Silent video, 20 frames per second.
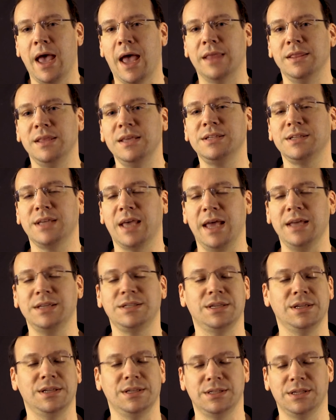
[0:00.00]
and these
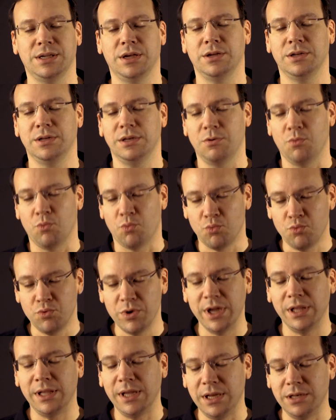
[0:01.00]
cases
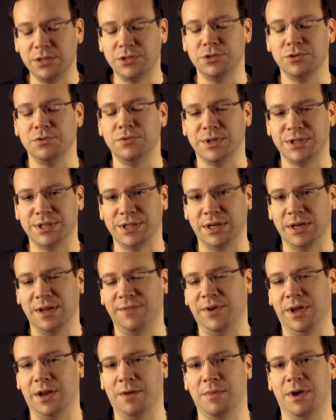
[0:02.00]
really do a
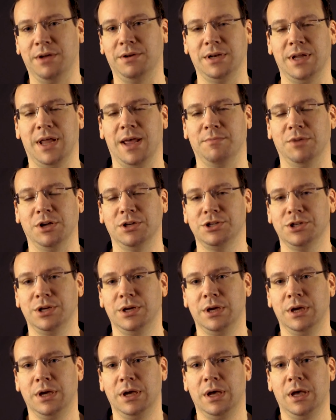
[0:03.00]
significant amount of damage.
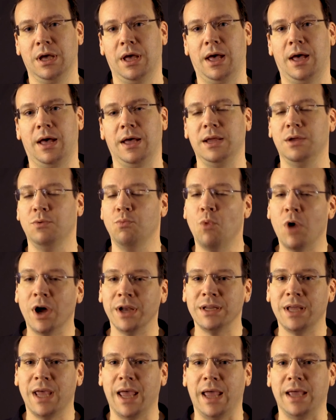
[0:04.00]
Uh, in
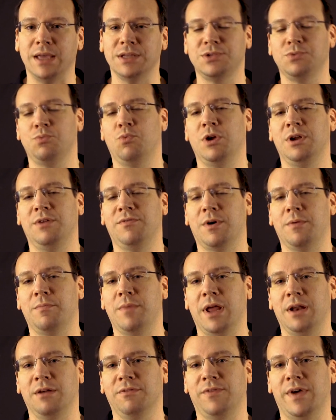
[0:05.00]
one case, one of our
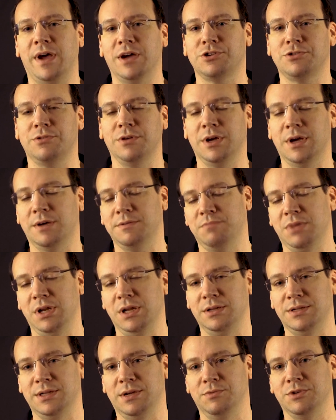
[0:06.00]
manufacturing
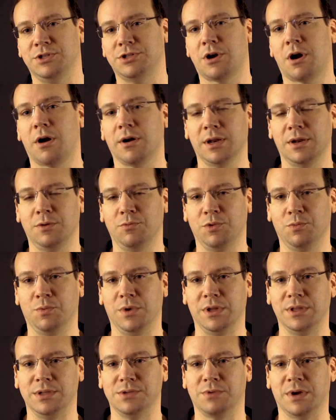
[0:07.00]
companies that was targeted with
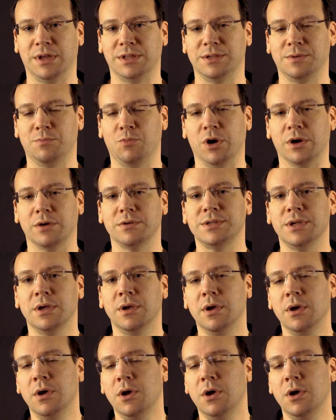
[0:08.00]
one of these ransomwares